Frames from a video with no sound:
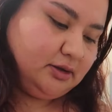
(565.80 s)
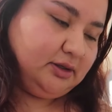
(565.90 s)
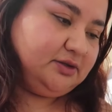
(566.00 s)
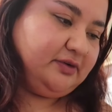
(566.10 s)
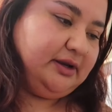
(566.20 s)
No,
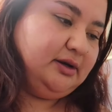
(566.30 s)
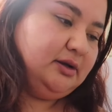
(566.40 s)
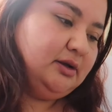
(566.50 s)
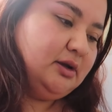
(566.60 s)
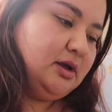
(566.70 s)
it's fine.
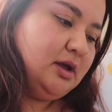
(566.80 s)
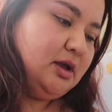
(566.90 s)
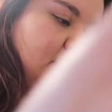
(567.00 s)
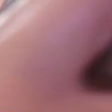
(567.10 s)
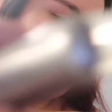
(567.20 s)
Reach.
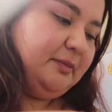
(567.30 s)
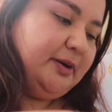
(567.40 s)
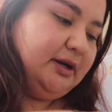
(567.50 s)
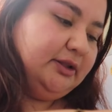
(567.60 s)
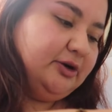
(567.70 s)
I'm gonna
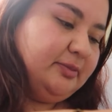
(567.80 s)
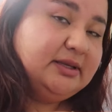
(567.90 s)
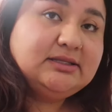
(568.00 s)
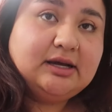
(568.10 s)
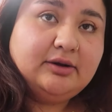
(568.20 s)
put a little
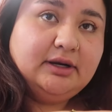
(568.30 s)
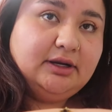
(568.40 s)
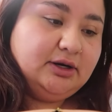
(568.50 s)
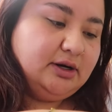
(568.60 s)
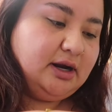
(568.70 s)
bit down
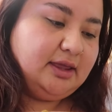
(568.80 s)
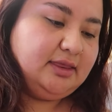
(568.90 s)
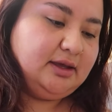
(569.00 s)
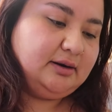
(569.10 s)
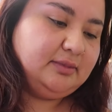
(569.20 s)
here and
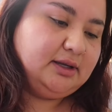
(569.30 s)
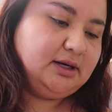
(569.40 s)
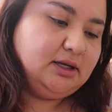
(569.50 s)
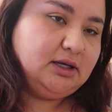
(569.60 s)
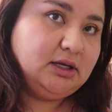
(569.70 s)
then I'm
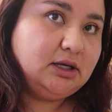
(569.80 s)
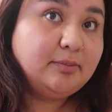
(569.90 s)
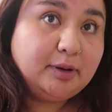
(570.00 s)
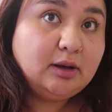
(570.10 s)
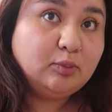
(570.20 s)
gonna
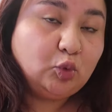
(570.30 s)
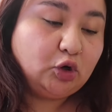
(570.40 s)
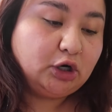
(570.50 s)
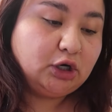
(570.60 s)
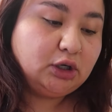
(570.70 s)
put
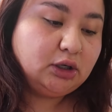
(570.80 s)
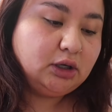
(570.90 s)
more